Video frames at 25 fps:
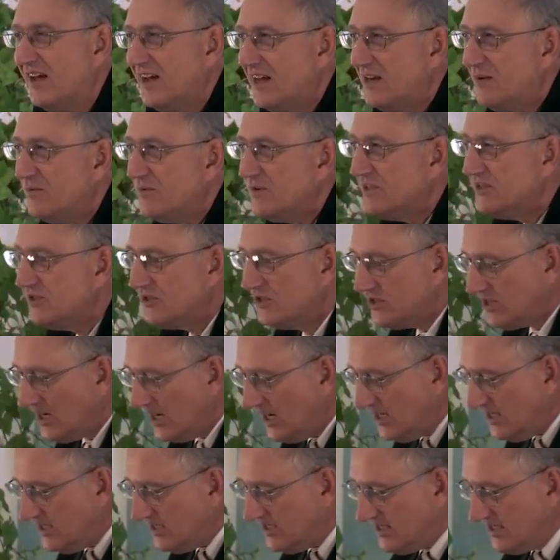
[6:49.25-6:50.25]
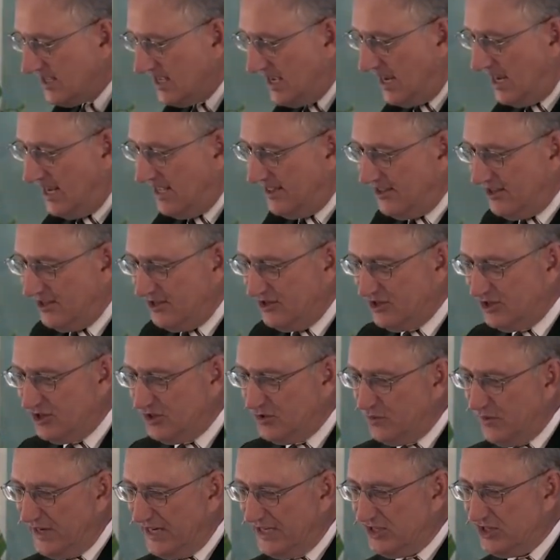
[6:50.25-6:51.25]
It was just at the
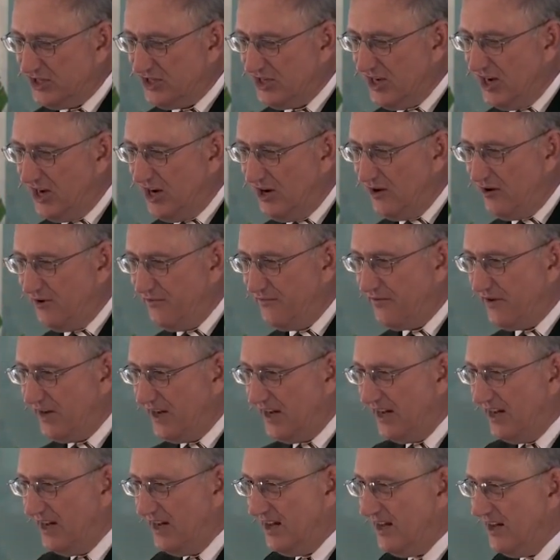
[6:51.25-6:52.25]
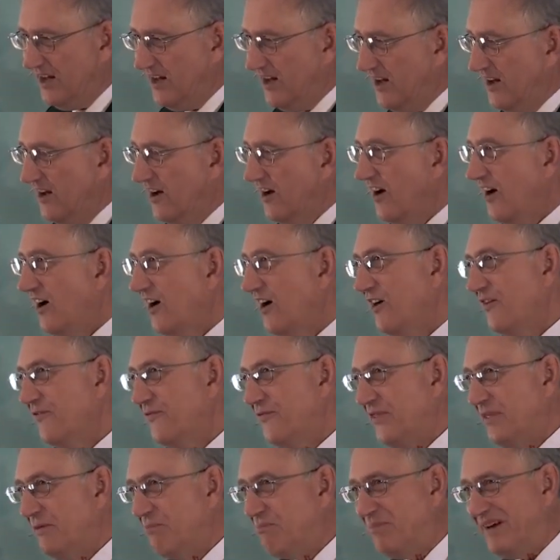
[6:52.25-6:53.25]
switch over
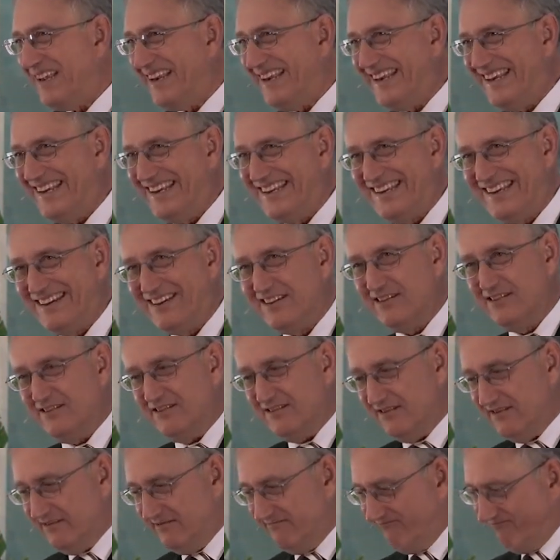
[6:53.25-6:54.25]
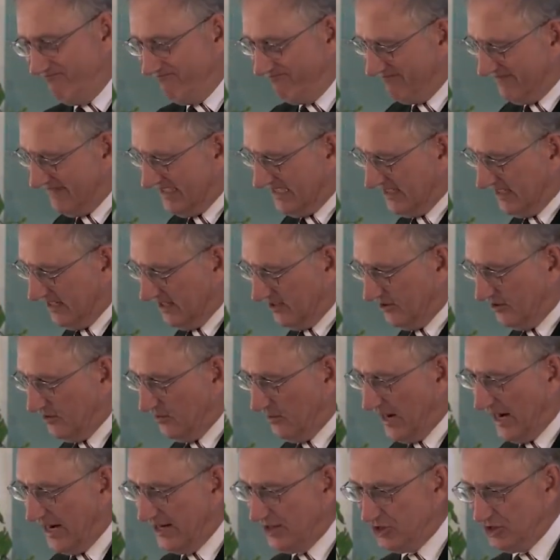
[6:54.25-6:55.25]
of the political
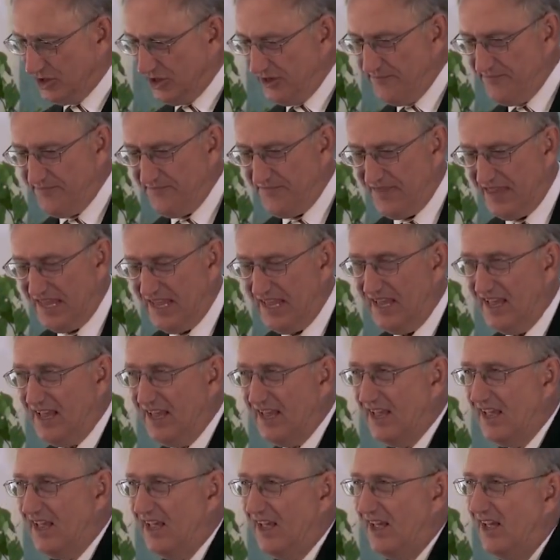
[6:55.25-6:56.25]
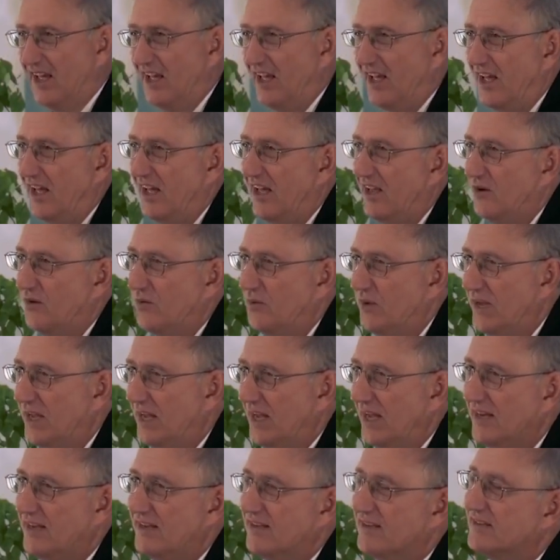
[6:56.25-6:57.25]
situation, and we
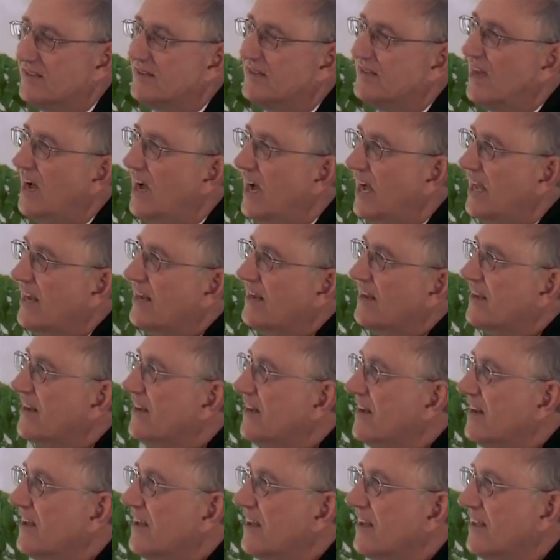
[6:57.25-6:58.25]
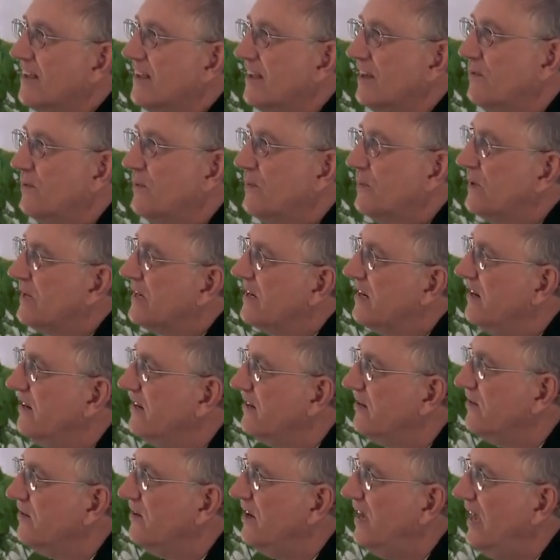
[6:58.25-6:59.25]
had decided that we were
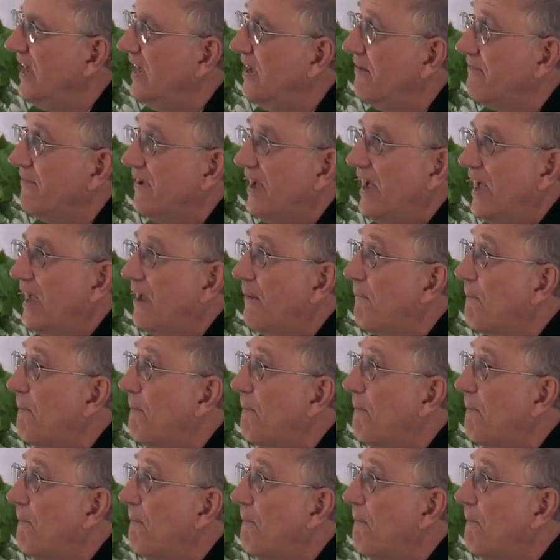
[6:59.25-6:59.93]
going to have a